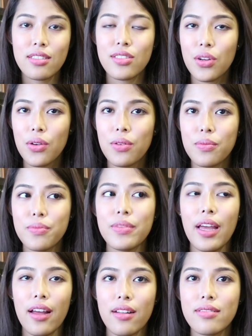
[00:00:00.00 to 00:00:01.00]
So
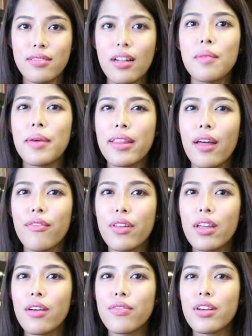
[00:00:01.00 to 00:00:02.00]
yeah, I'll make that
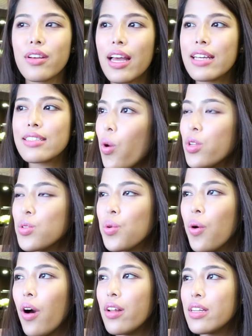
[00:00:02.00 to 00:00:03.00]
video for you guys. What
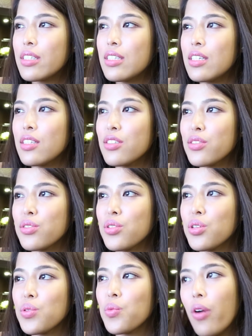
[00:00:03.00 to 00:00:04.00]
qualities do
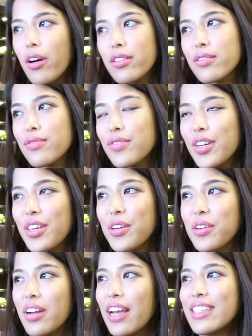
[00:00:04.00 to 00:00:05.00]
you want for
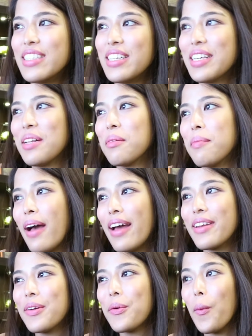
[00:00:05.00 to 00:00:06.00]
your ideal
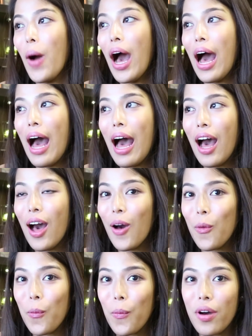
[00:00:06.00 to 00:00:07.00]
man?
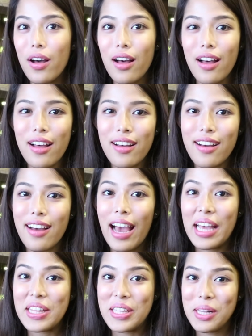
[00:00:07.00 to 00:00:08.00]
Wow,
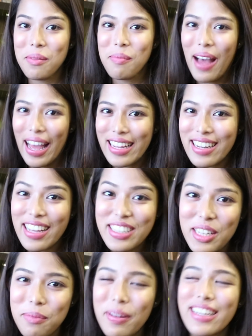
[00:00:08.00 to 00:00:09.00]
ideal man,
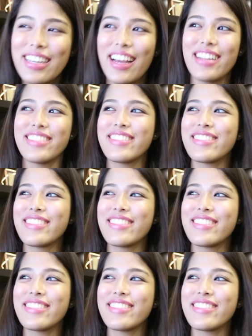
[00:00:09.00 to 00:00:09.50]
again.